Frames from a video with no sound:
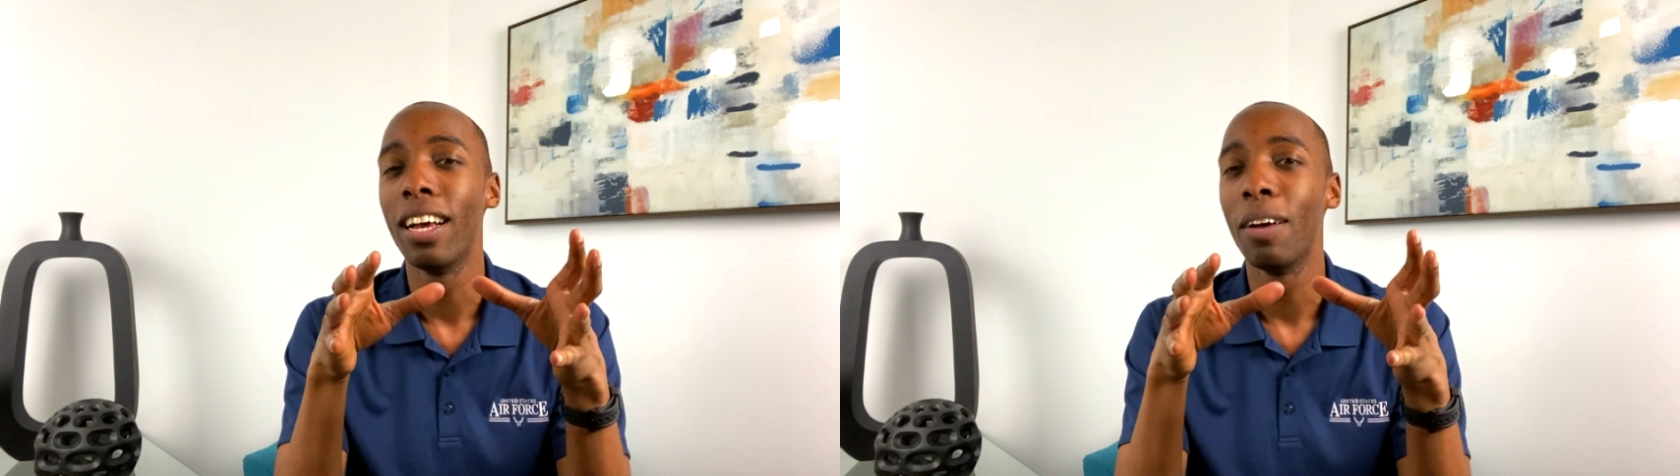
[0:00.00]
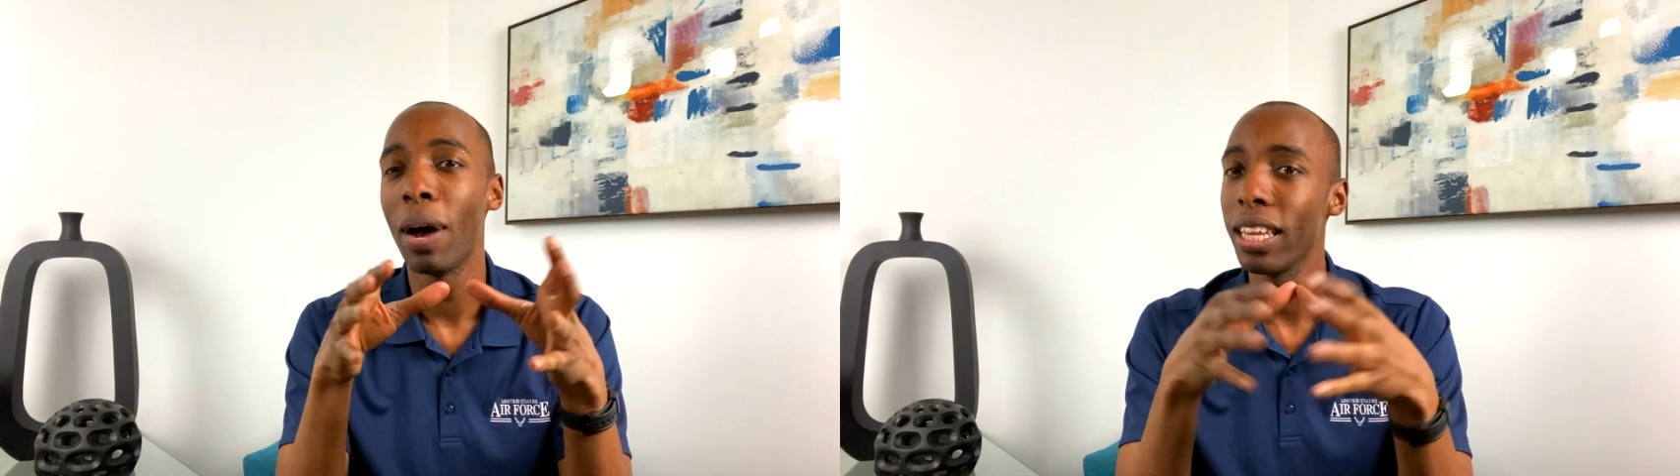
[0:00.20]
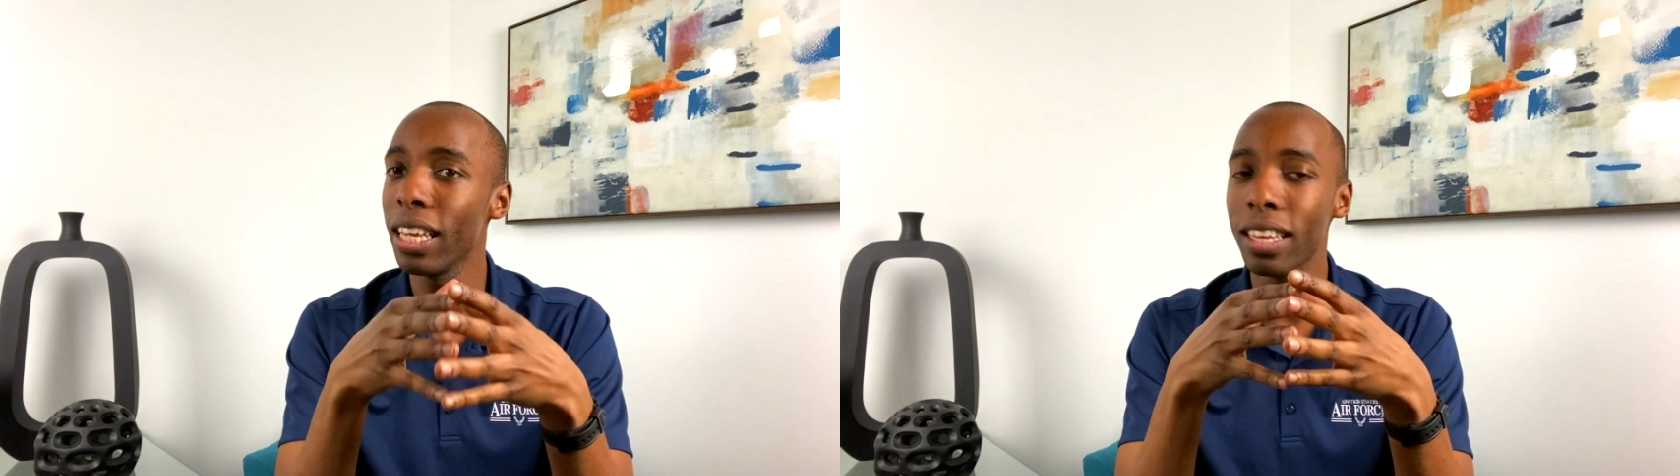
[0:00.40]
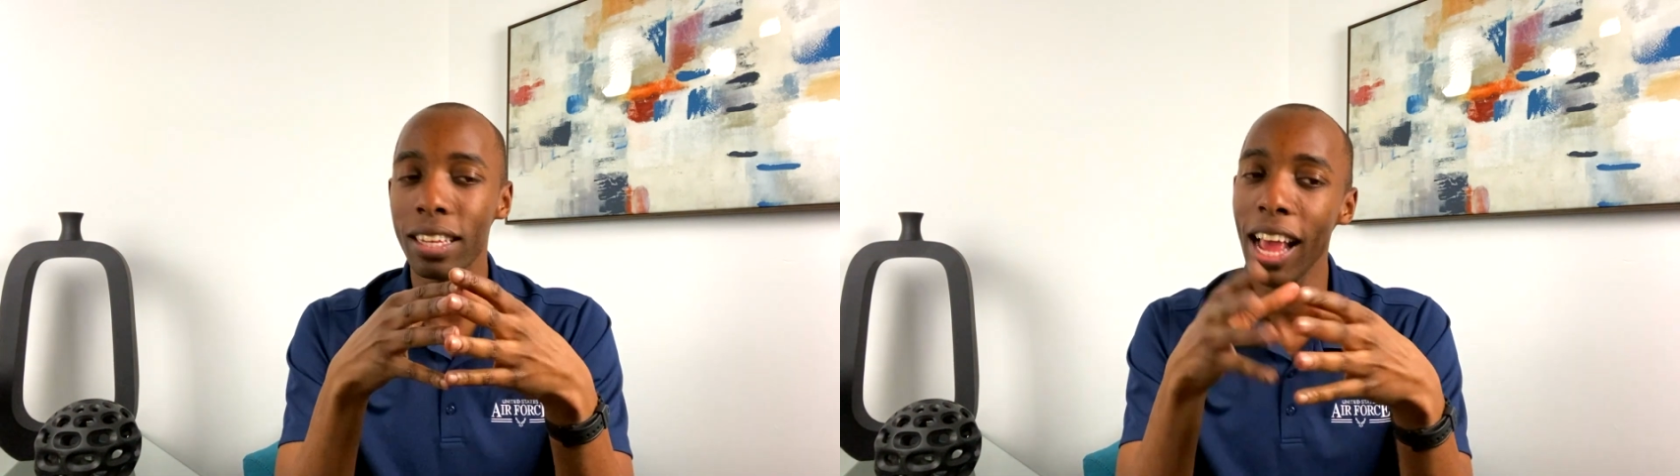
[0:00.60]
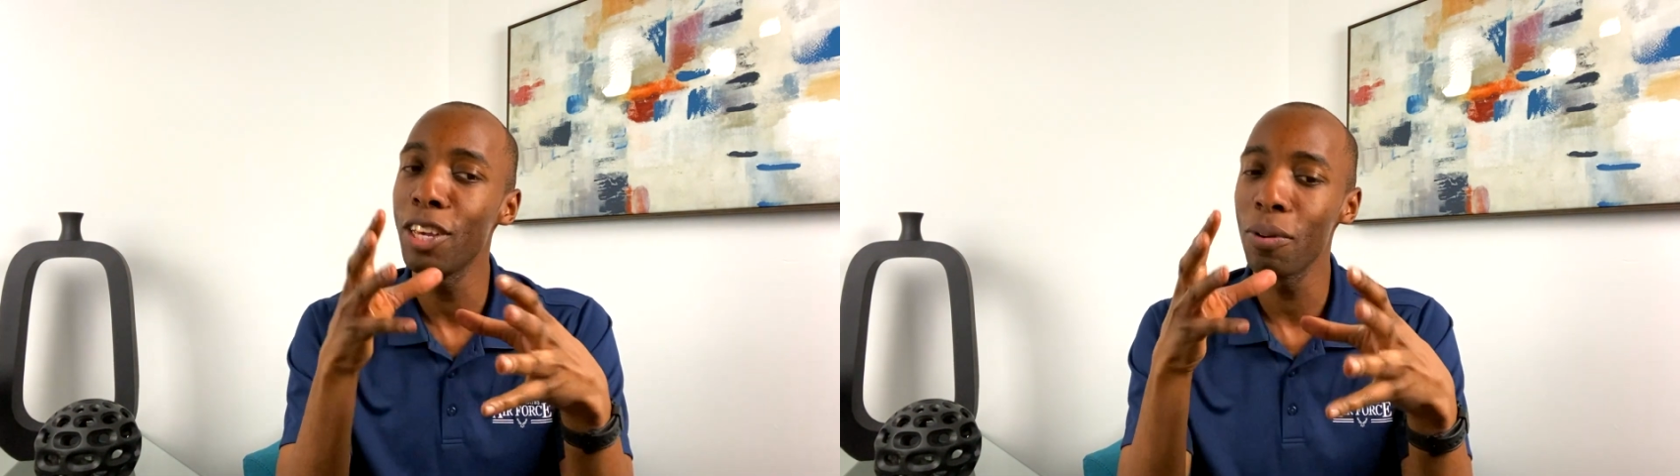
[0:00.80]
by the end of the
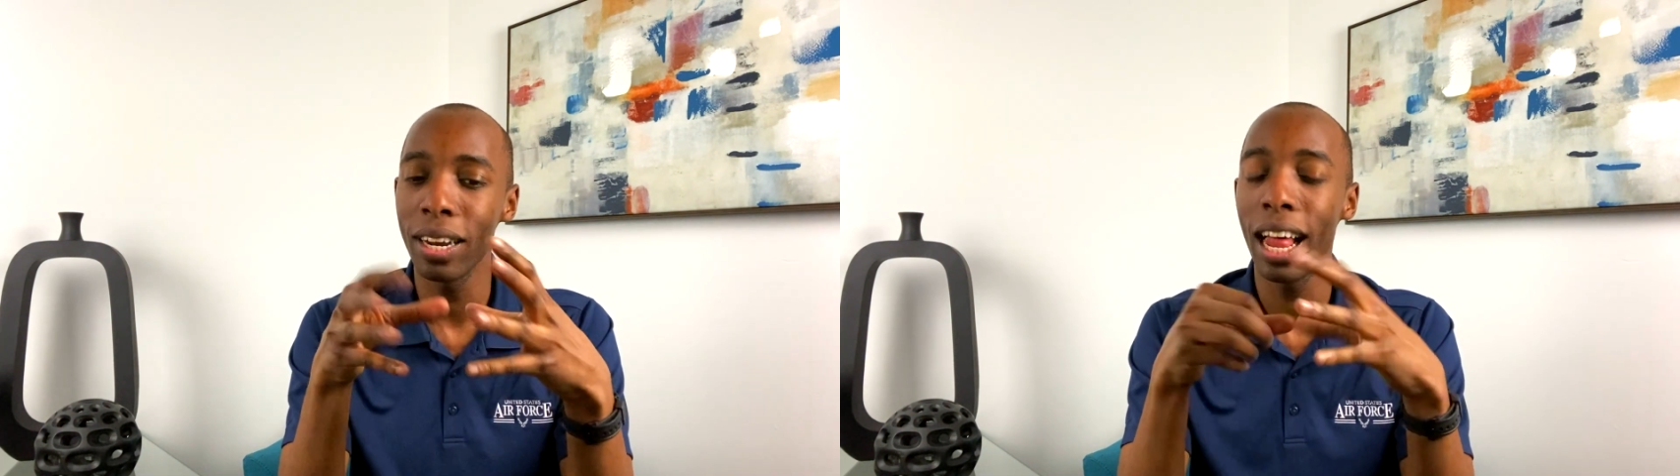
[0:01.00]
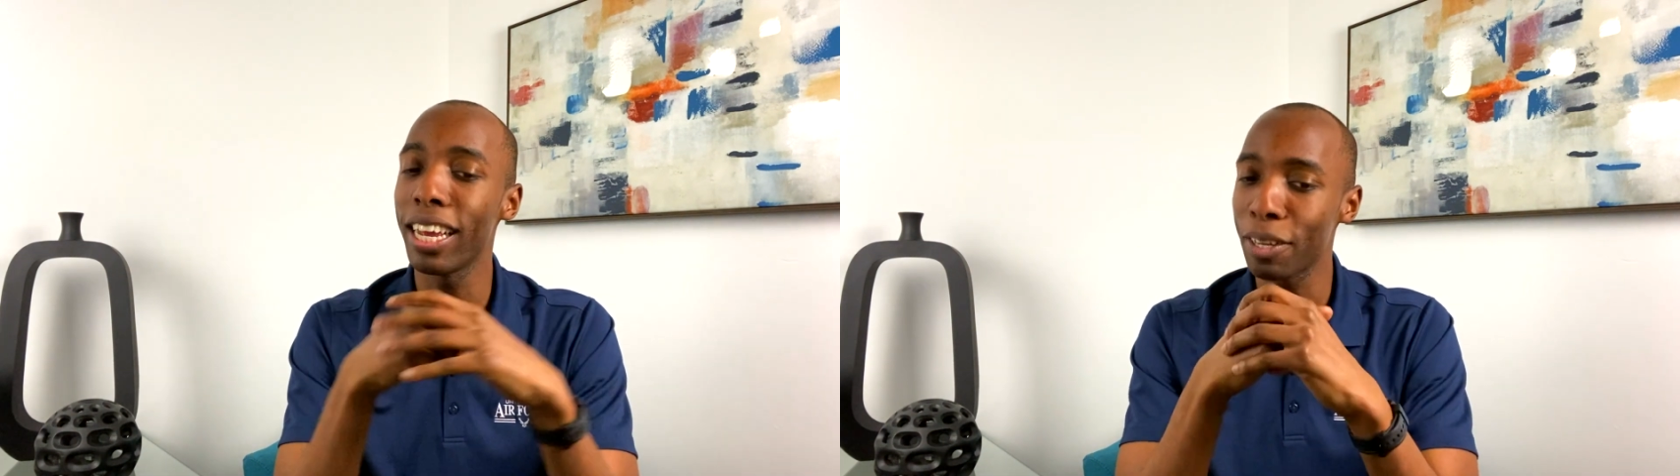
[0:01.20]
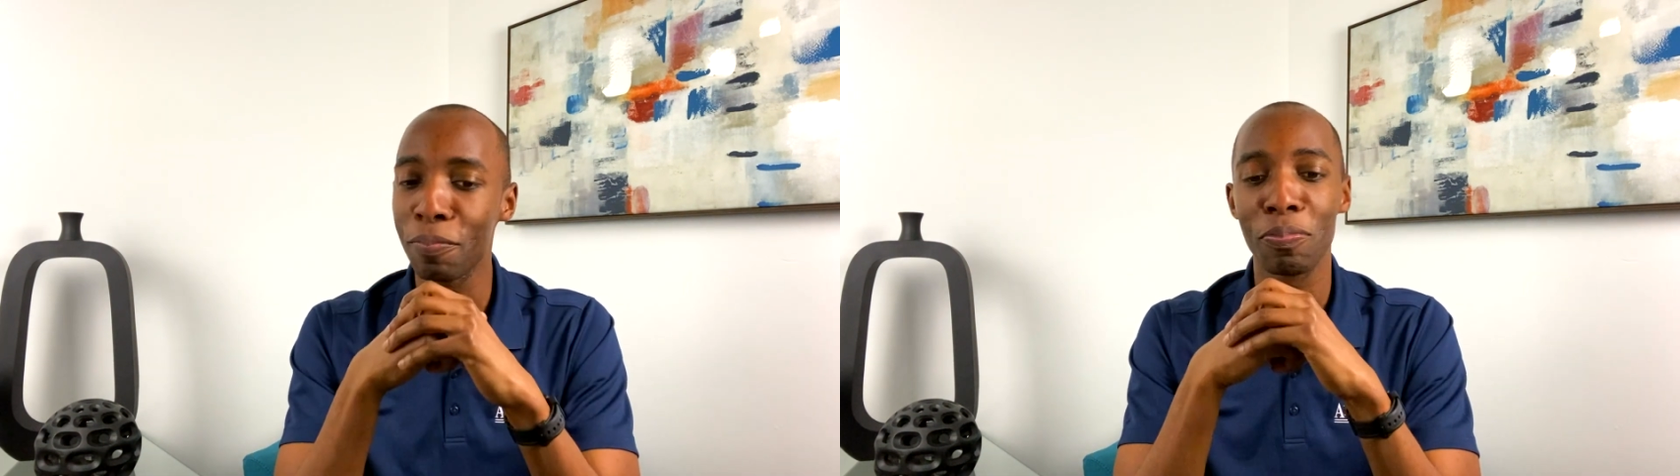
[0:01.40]
day, you are like,